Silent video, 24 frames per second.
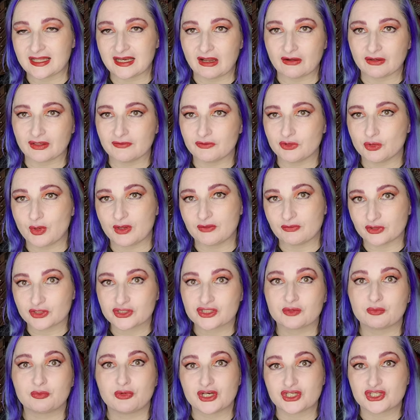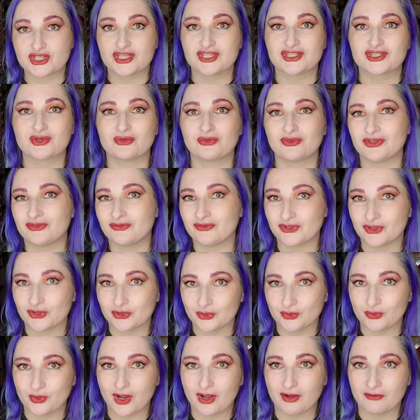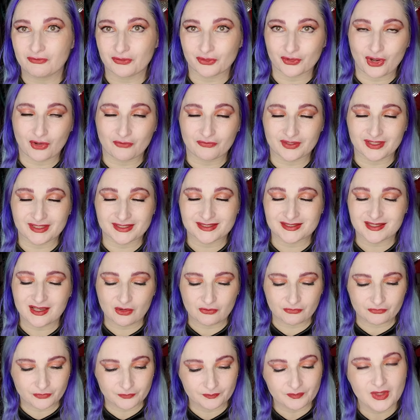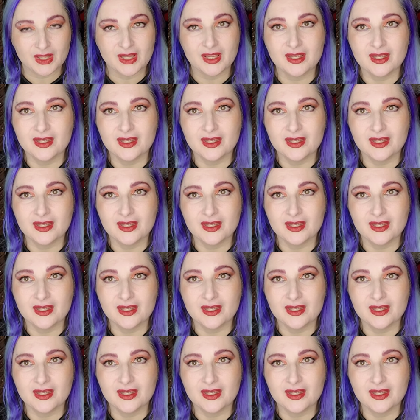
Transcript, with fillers: and I'll give you a first impressions review of the coffee itself.